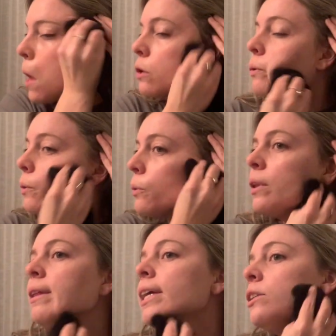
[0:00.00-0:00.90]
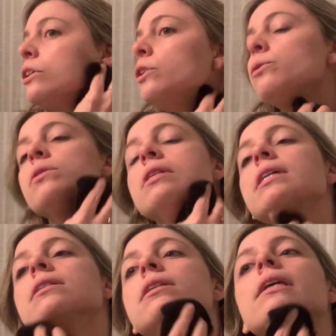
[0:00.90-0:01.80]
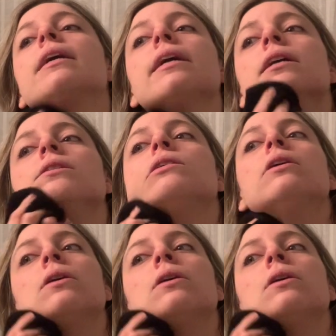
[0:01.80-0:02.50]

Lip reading: So I really like to use this to get